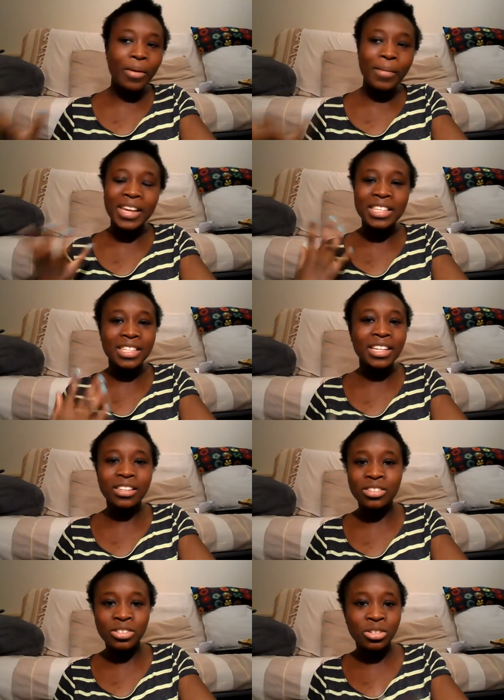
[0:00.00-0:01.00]
amazing
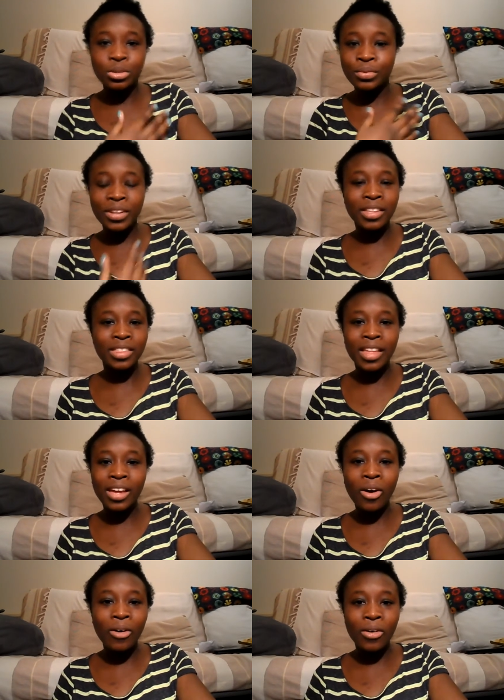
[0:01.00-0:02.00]
as you think
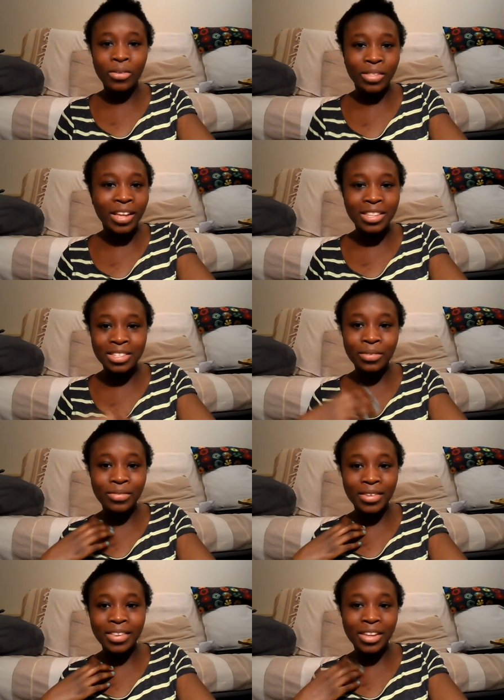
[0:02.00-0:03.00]
they are. That is
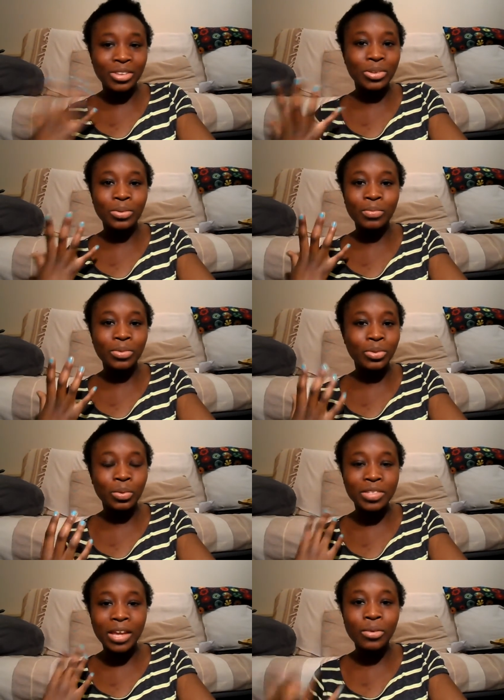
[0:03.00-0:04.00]
something that you
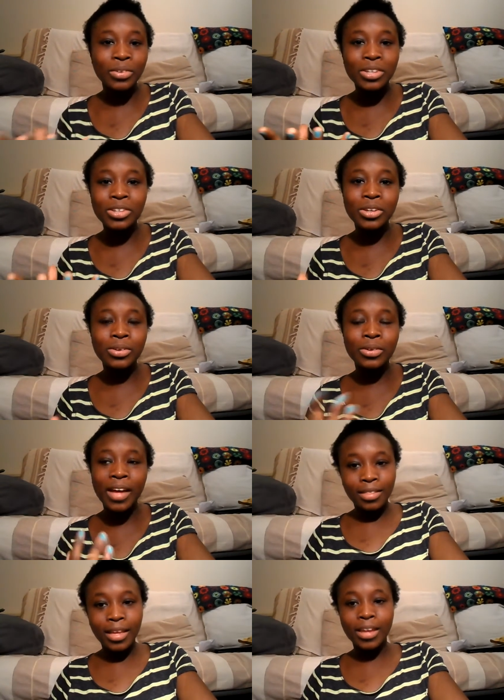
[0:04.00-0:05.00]
yourself can do.
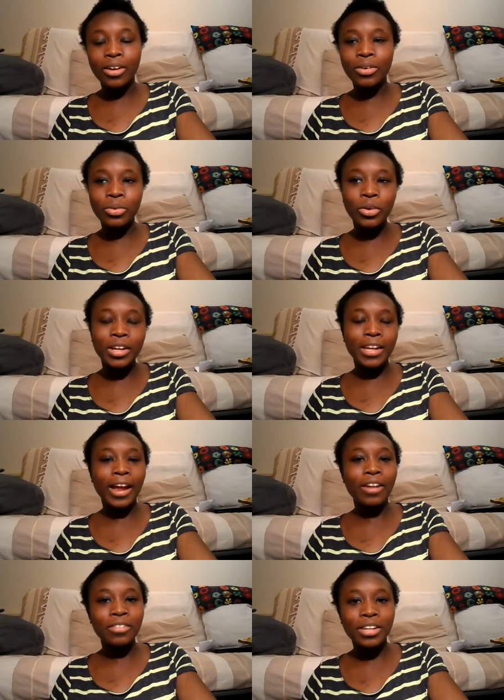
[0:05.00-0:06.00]
They are not
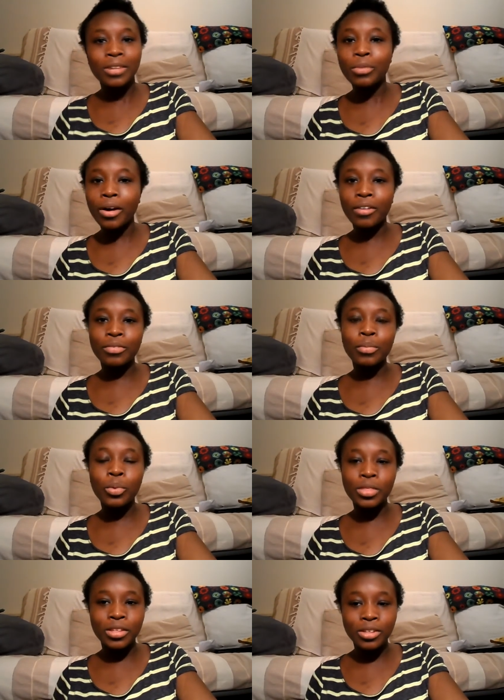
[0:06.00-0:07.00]
inherently worth
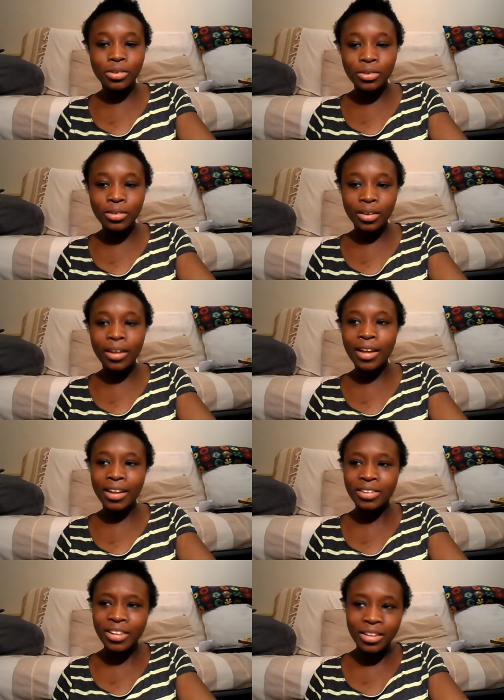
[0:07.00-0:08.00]
more than you.
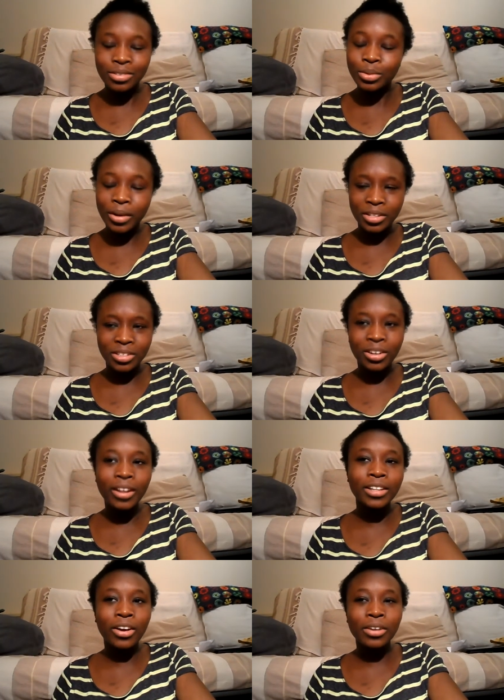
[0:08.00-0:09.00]
And I guess the question
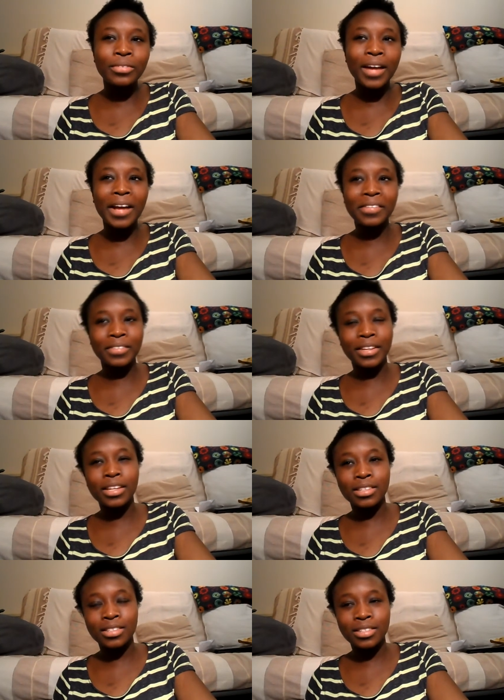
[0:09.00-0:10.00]
I kind of have
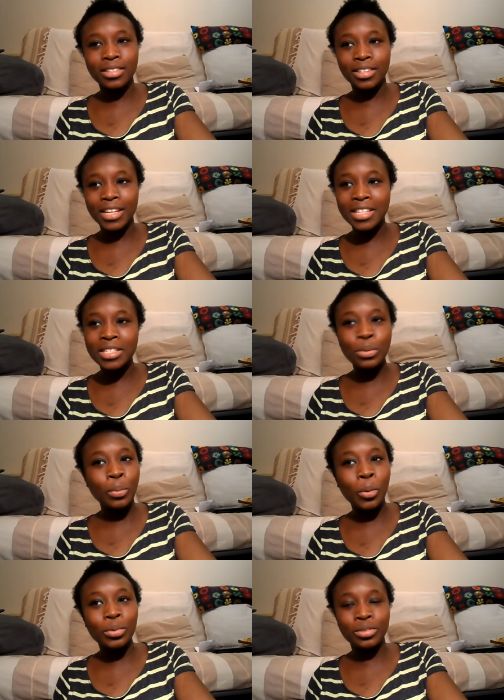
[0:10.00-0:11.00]
is is
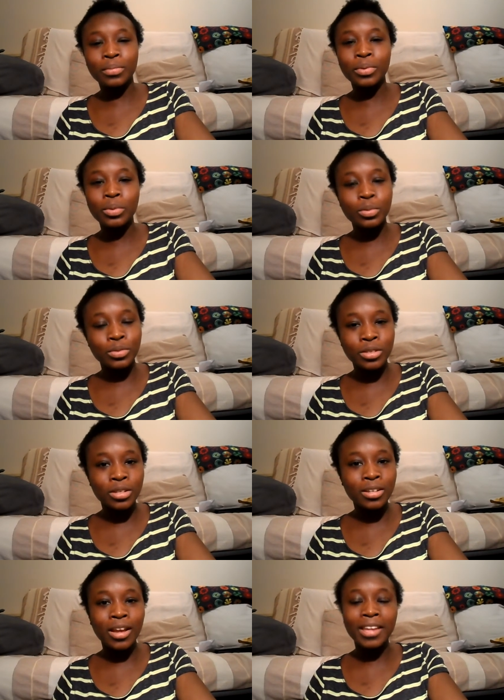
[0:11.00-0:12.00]
it possible
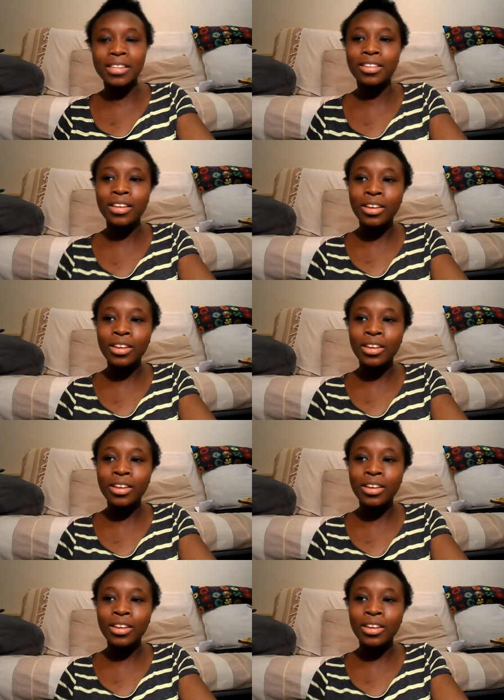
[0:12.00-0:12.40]
to like